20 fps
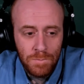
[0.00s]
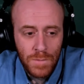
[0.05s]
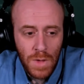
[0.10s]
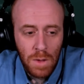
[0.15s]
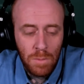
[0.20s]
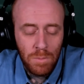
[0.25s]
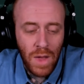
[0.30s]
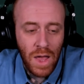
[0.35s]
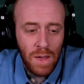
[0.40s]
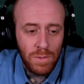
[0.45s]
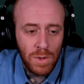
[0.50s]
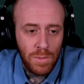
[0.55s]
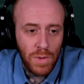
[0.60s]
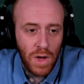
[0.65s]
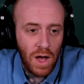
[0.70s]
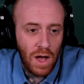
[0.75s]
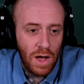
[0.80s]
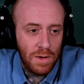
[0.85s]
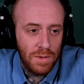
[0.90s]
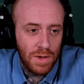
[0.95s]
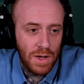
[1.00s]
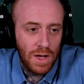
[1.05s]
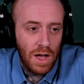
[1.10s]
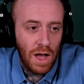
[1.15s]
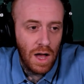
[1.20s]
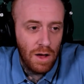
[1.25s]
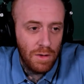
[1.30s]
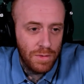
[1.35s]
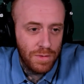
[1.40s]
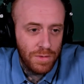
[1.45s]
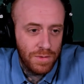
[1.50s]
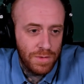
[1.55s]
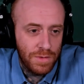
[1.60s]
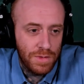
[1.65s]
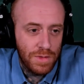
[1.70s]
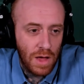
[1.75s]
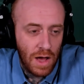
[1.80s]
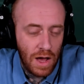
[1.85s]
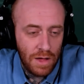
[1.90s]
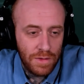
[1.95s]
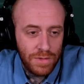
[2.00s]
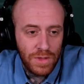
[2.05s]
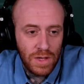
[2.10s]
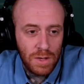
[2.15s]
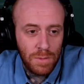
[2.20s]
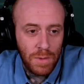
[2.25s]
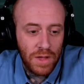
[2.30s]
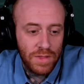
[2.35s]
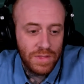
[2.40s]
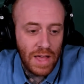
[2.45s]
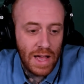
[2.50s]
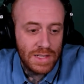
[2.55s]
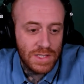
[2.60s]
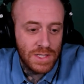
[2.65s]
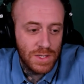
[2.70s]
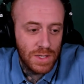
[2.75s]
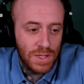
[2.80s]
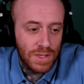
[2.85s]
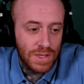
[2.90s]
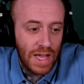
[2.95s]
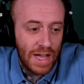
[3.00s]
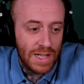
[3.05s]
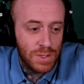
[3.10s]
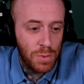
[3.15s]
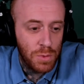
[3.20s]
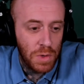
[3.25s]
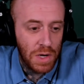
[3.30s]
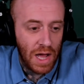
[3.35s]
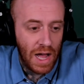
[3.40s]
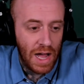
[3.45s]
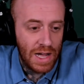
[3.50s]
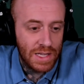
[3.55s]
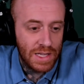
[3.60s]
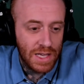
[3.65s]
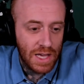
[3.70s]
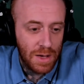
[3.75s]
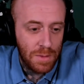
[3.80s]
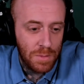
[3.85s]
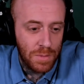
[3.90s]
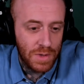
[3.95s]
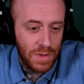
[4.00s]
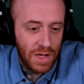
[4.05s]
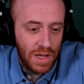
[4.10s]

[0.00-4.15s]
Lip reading: Maybe, but I'll think about it. That's what I get. But